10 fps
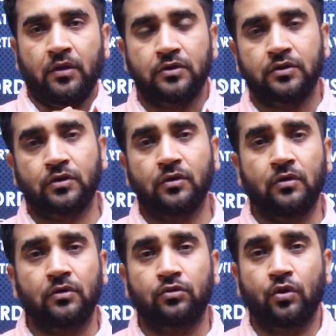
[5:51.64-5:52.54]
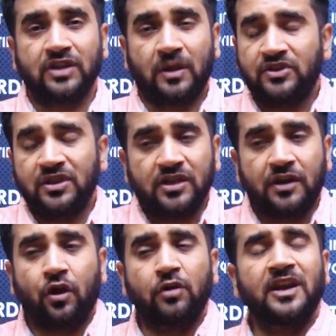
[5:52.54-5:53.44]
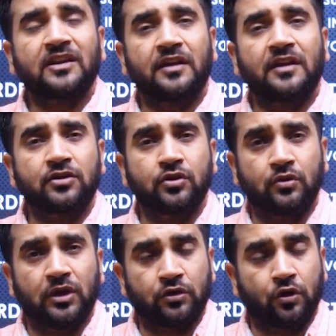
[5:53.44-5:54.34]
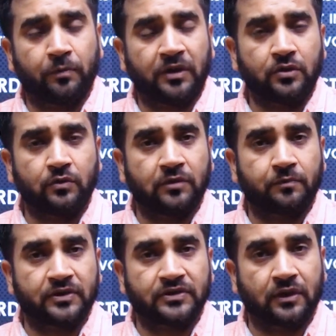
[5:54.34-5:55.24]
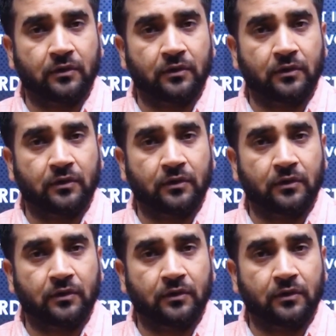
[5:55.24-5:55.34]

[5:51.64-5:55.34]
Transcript: So those emissions are not being done in European Union per se.